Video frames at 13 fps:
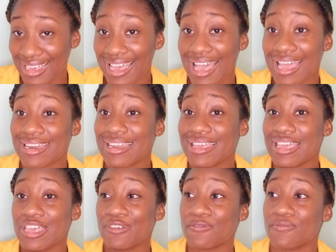and
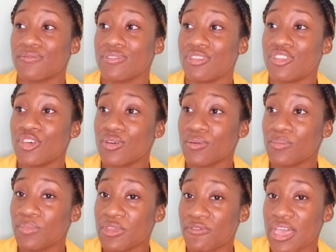if your
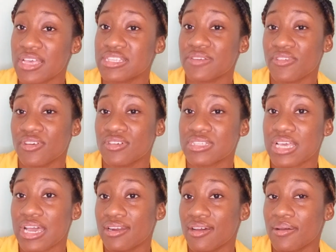esophagus
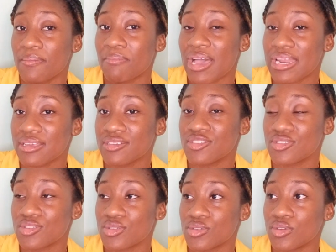cannot manage
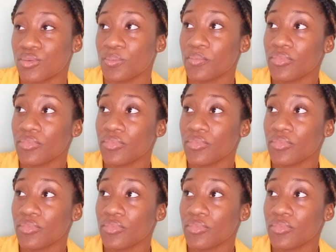to